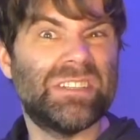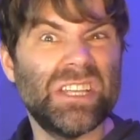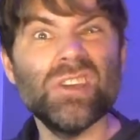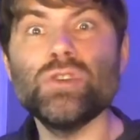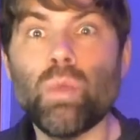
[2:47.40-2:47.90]

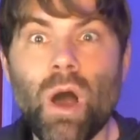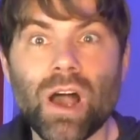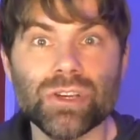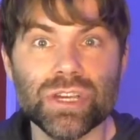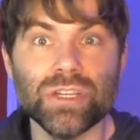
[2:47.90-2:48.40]

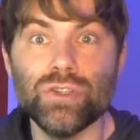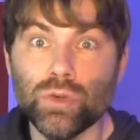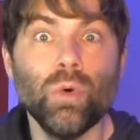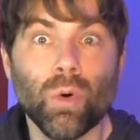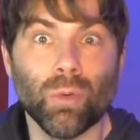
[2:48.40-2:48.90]
dishwashing
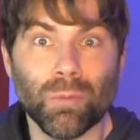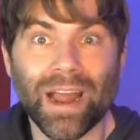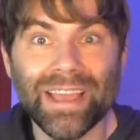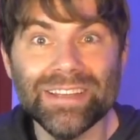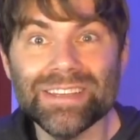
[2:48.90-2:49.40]
duel,
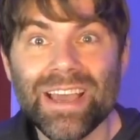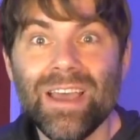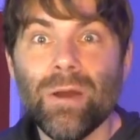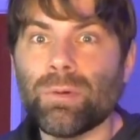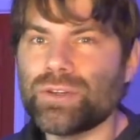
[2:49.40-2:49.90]
right?
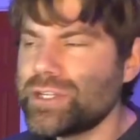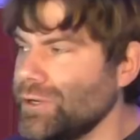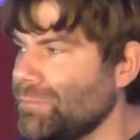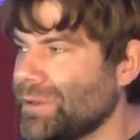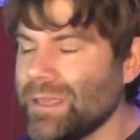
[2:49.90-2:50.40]
Where
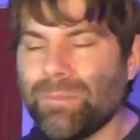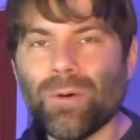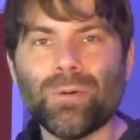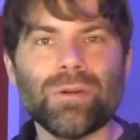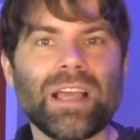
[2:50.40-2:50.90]
2
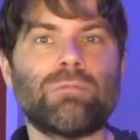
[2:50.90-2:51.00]
people who are like